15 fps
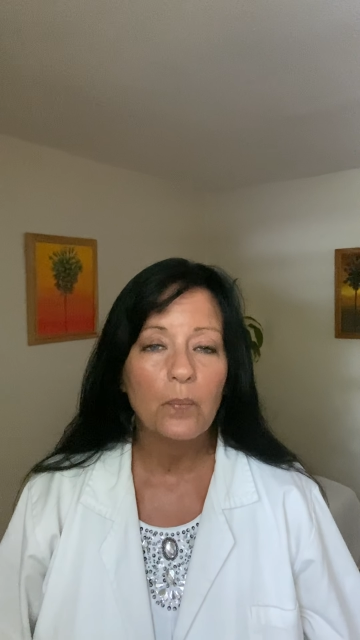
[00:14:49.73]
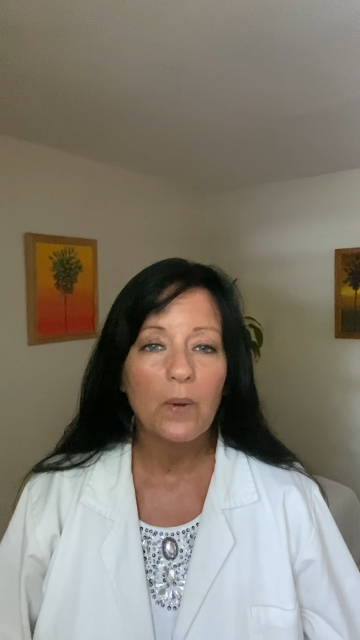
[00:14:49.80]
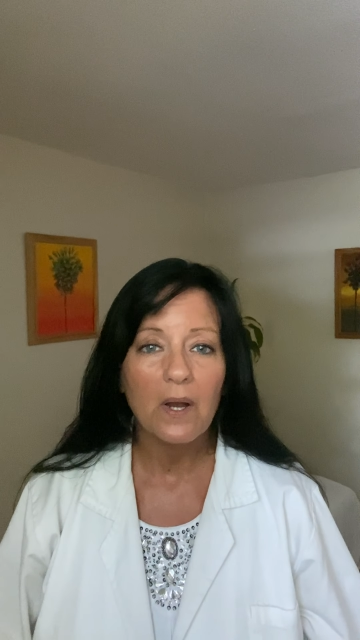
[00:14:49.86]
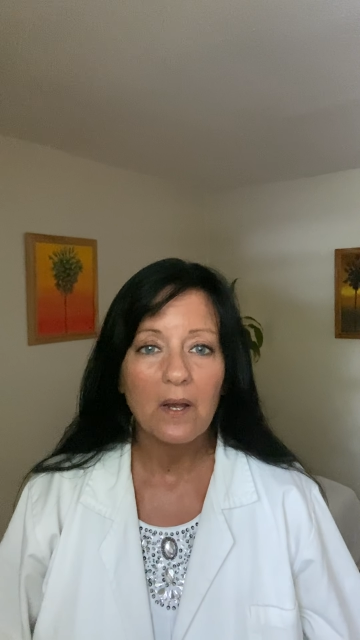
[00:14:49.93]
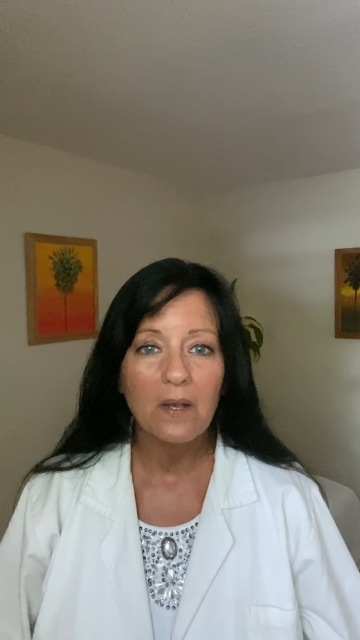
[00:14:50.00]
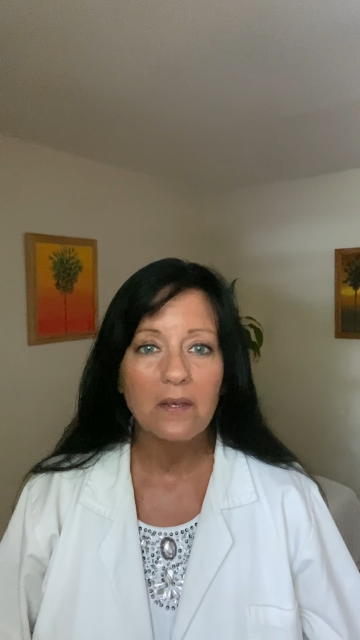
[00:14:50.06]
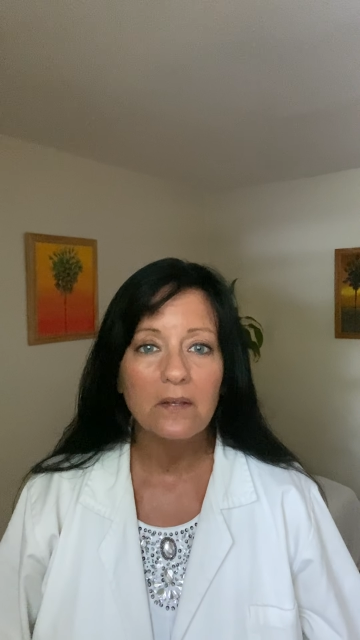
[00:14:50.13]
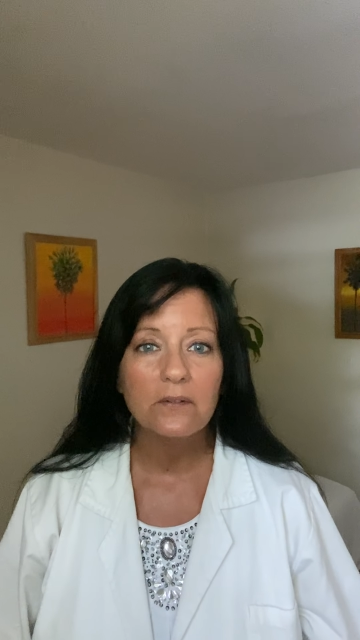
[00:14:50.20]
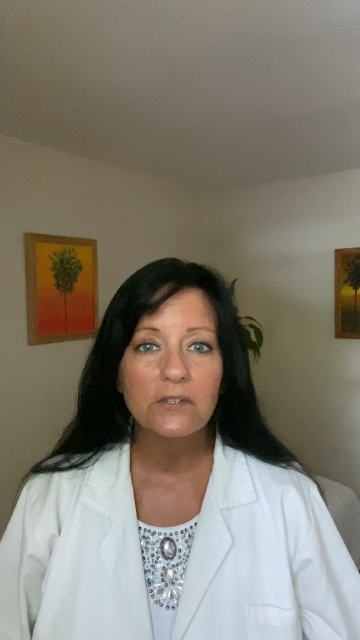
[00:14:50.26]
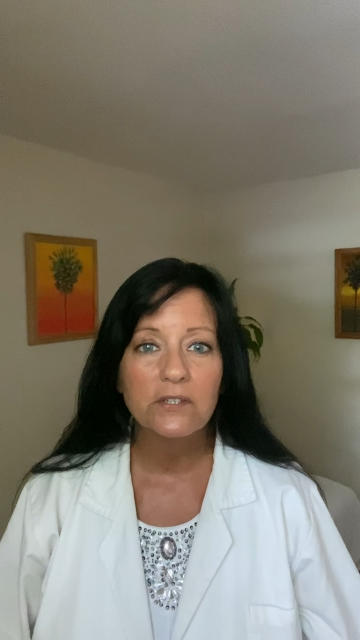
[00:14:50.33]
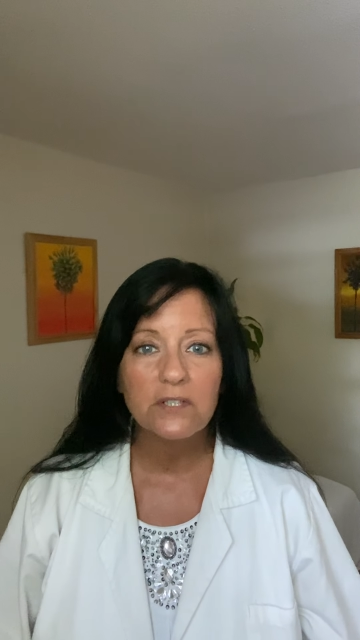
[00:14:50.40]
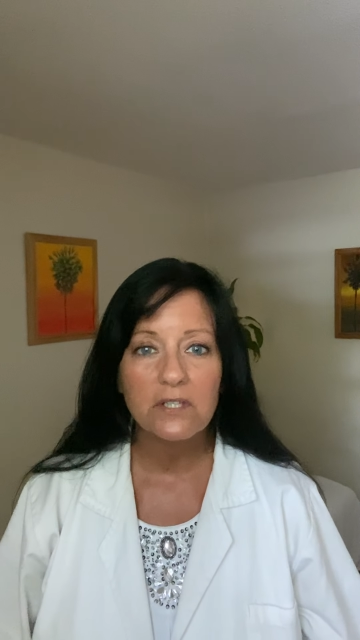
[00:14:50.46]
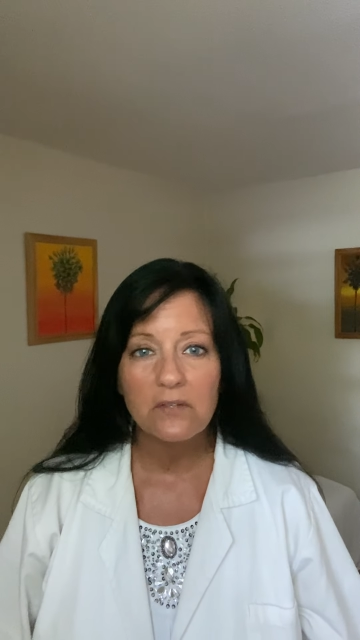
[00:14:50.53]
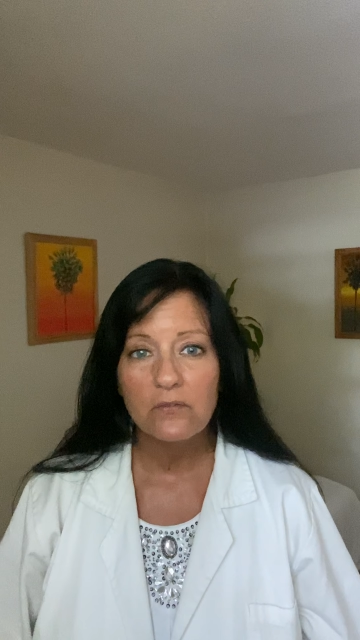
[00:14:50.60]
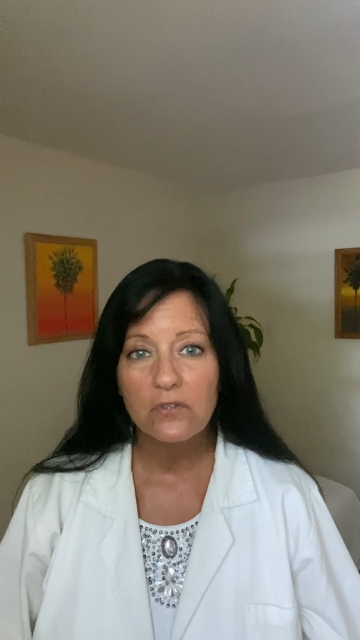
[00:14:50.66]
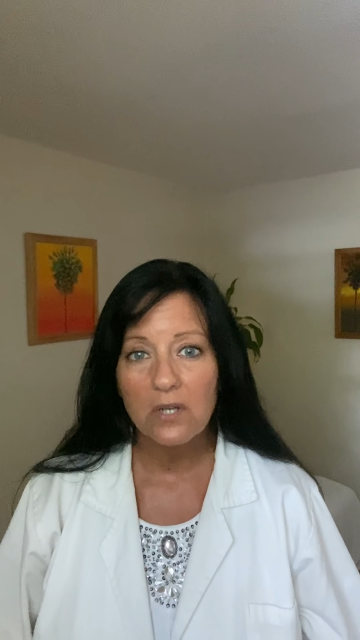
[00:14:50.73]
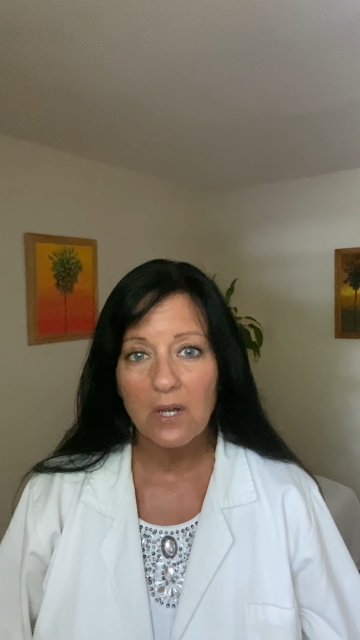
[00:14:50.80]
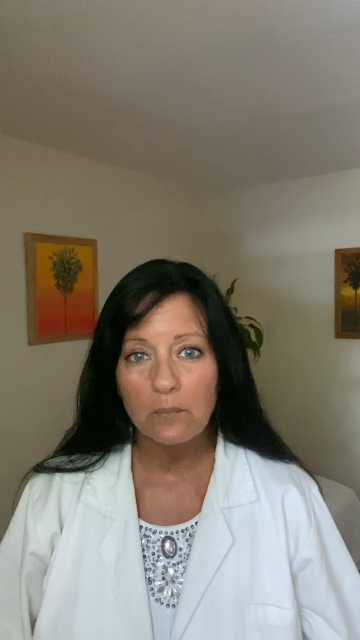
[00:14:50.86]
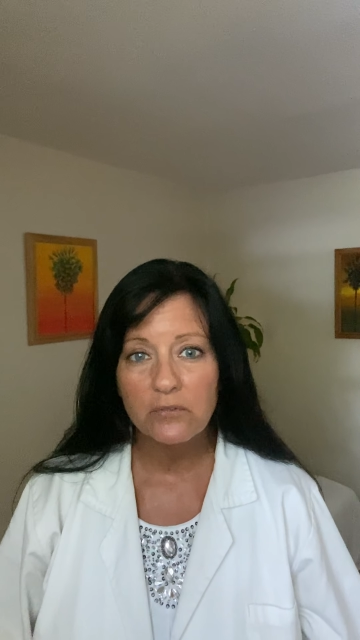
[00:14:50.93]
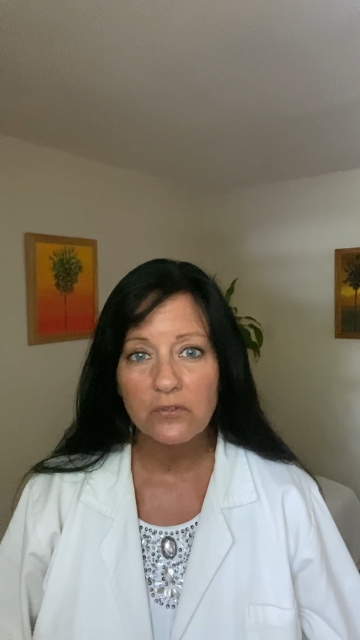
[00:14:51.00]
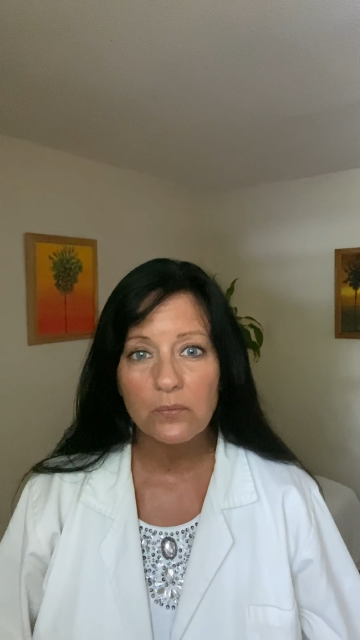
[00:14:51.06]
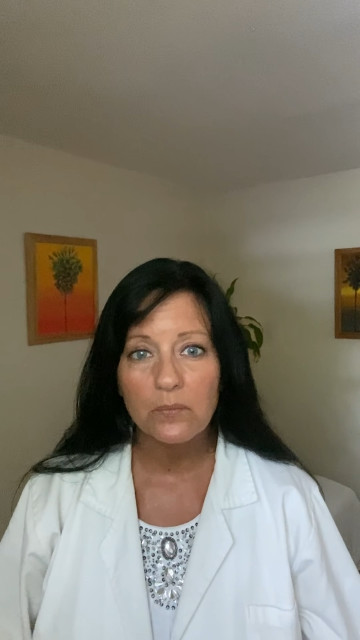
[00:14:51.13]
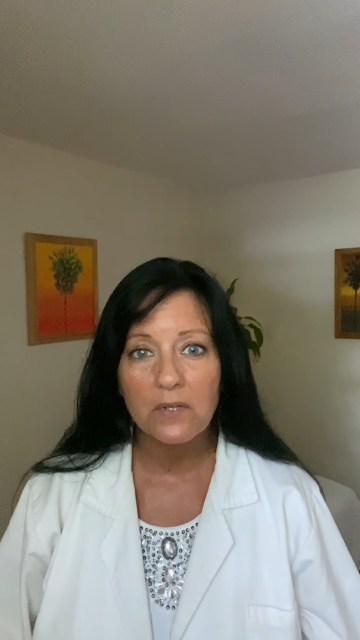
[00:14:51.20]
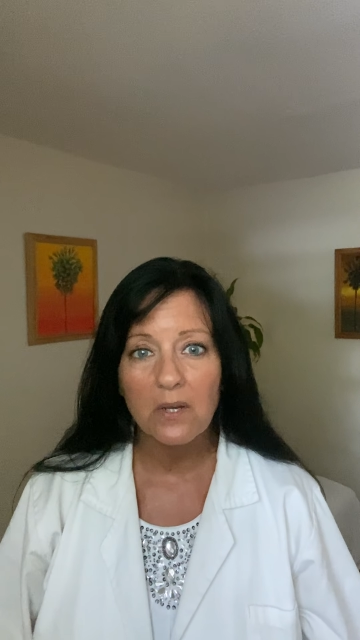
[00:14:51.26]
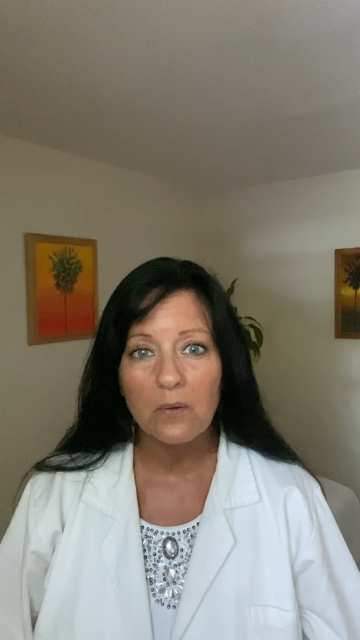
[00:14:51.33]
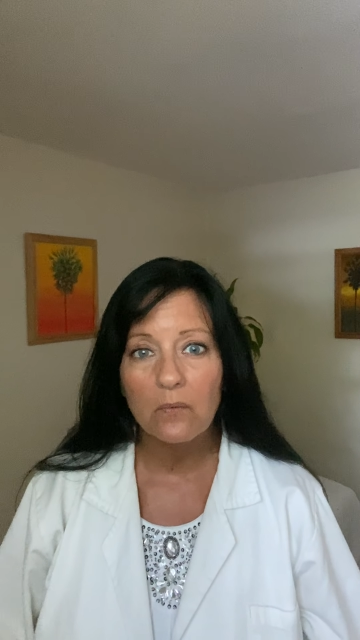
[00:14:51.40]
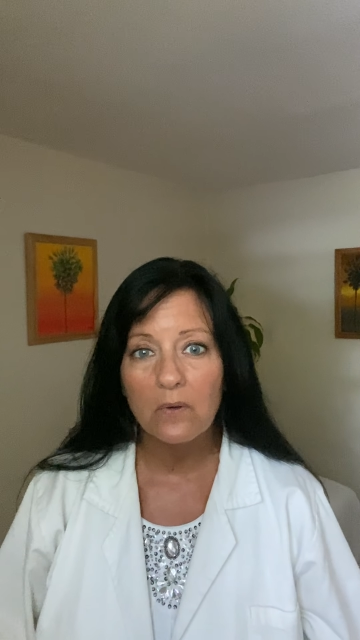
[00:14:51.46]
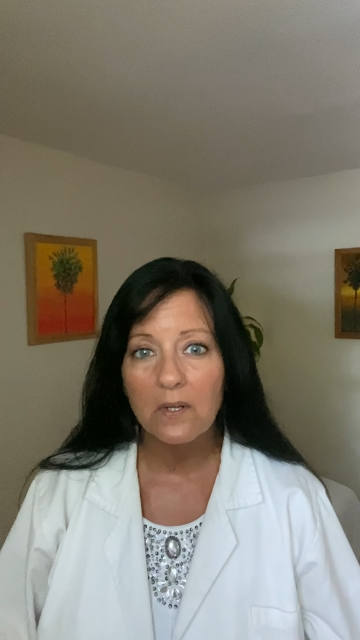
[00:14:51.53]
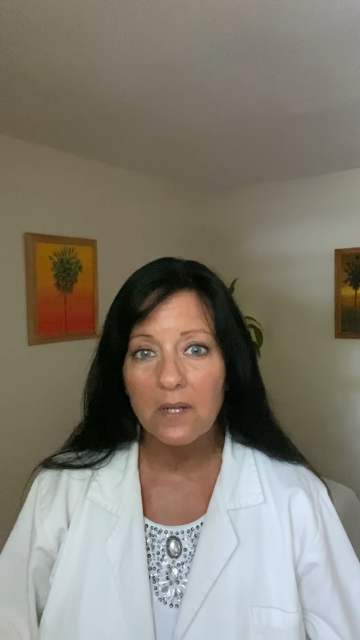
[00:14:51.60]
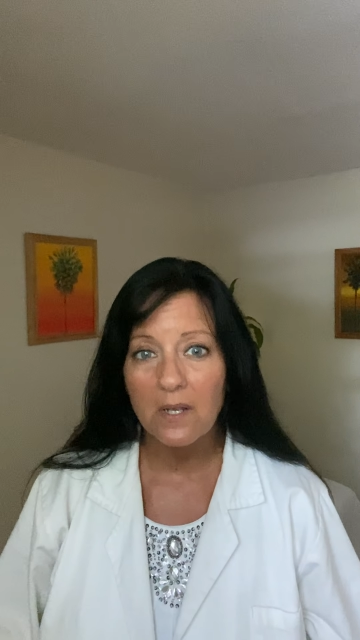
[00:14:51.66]
by Steve Jobs from day
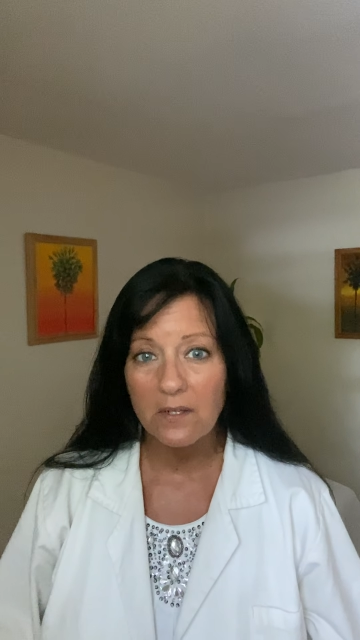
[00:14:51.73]
one,